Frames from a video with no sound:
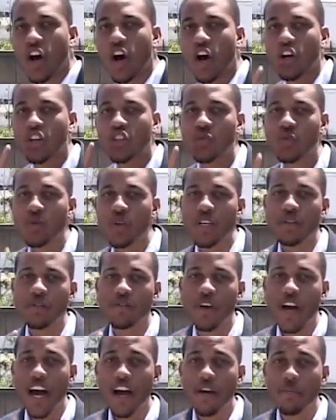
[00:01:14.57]
or
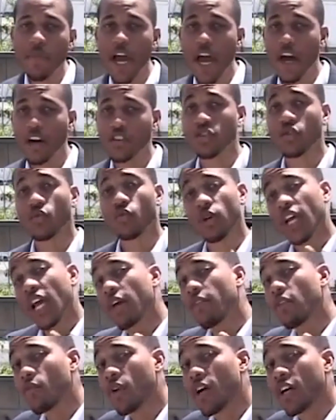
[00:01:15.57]
25 miles,
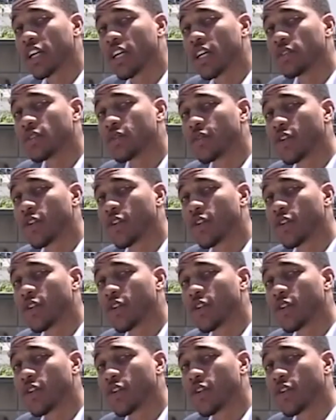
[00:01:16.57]
whatever one comes